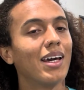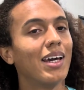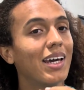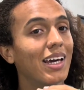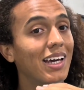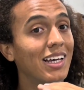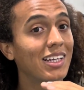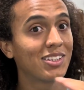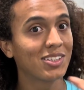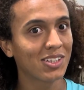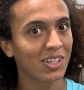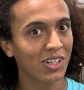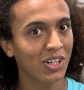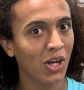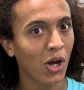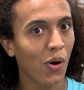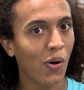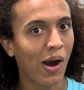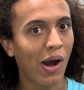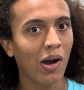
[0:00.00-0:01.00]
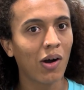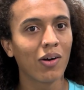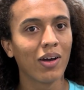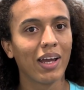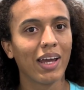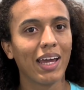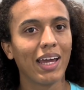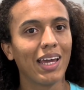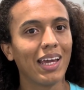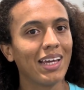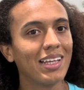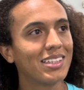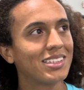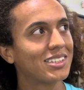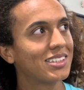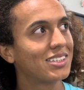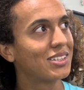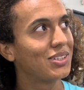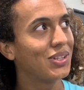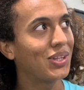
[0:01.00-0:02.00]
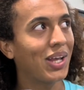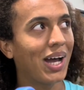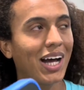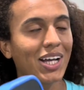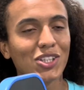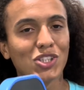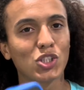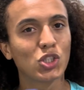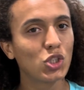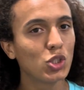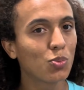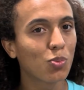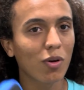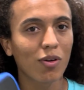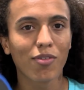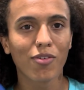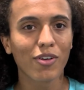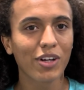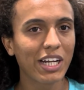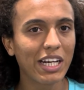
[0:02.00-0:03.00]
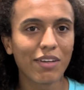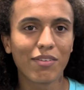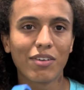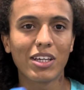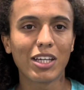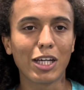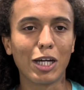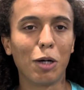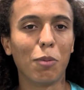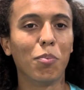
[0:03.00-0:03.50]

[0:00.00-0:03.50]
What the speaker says: it's gonna go out. It's not super forgiving,